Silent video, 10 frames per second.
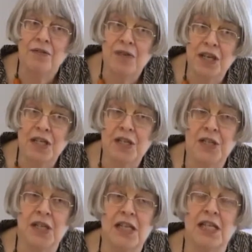And
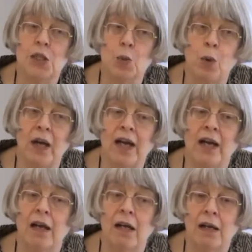this is
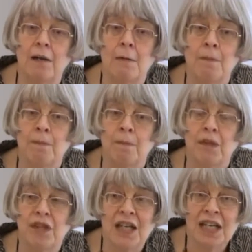where
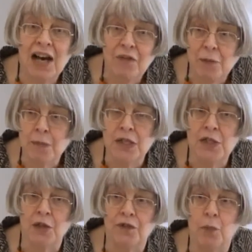the
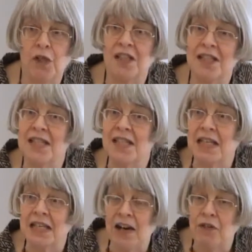governments of the world, it is
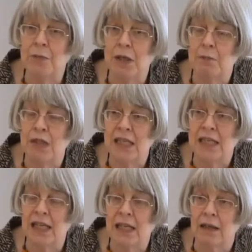a government
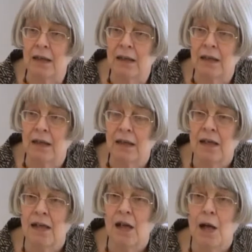meeting,
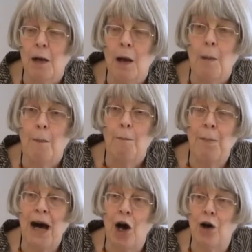
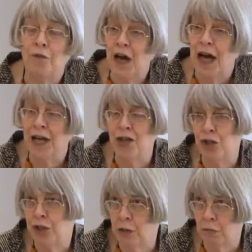but of
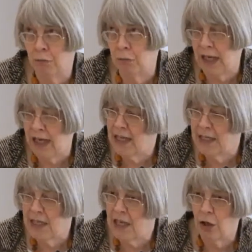
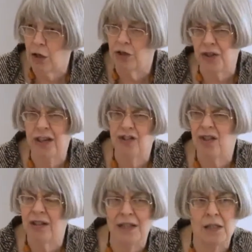180 odd or
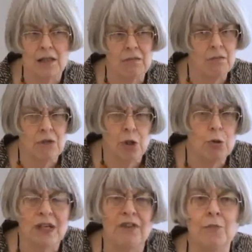
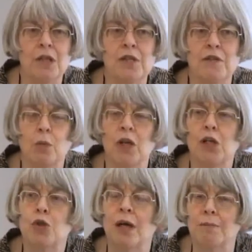192 governments of the
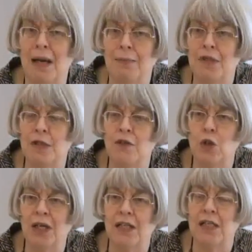world who are members of
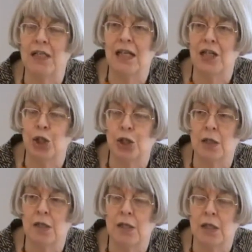the United
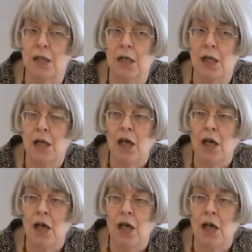Nations.